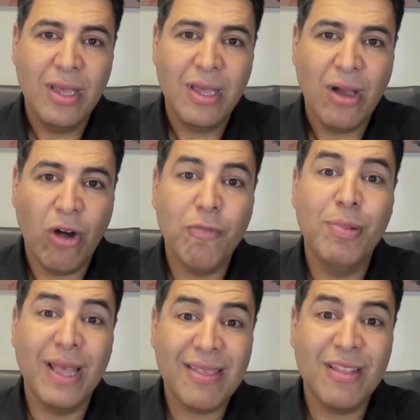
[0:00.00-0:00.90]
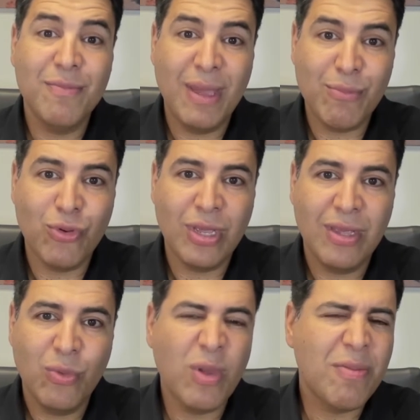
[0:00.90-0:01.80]
of blessed memory,
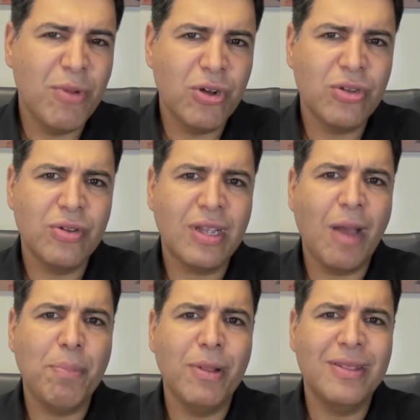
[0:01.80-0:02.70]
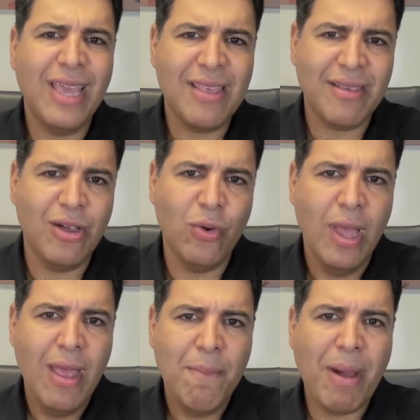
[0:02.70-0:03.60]
was murdered a couple of days ago
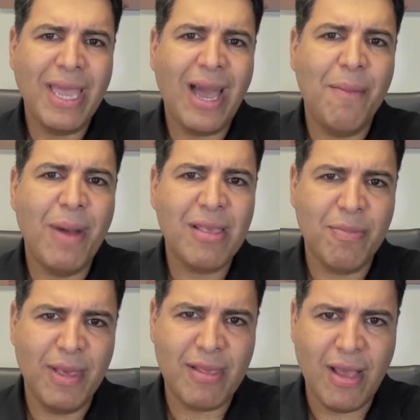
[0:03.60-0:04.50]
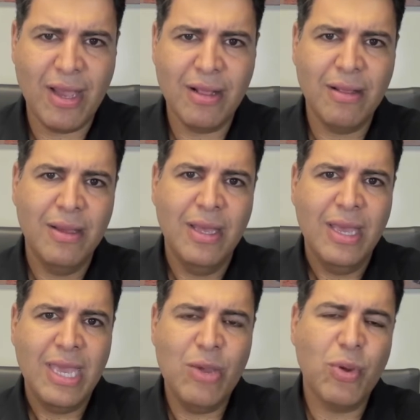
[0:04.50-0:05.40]
by a Hamas missile.
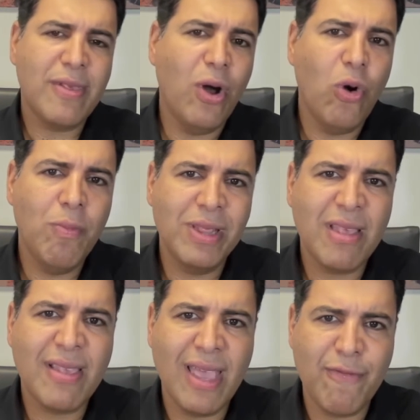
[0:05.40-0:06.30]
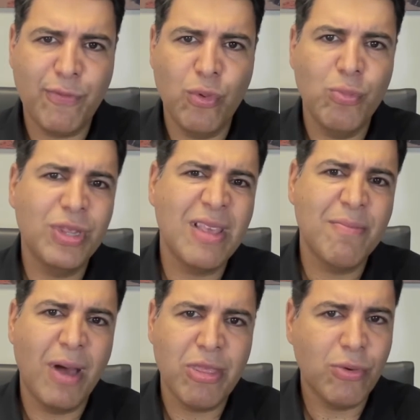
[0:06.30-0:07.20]
He was home in the safe room with his
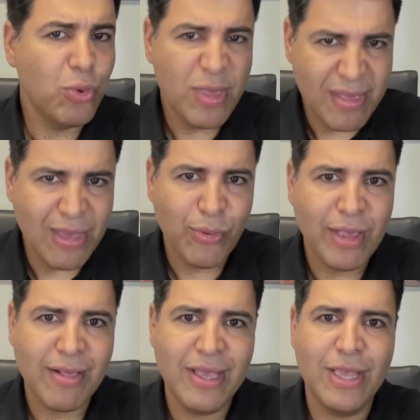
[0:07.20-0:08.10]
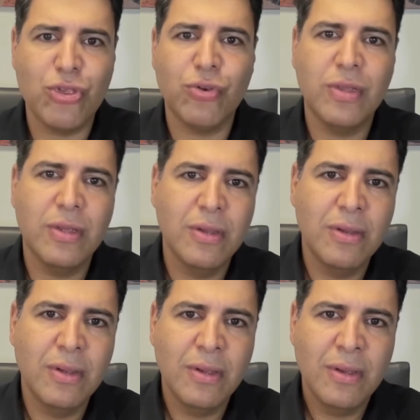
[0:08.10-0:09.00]
mother, who is seriously injured.
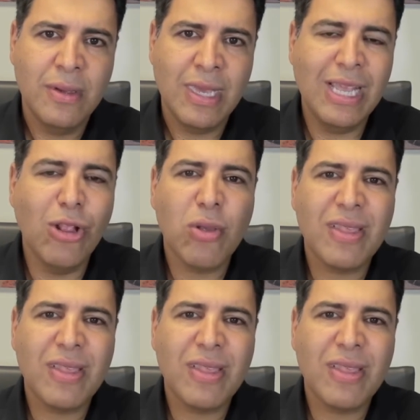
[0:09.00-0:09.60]
He lost his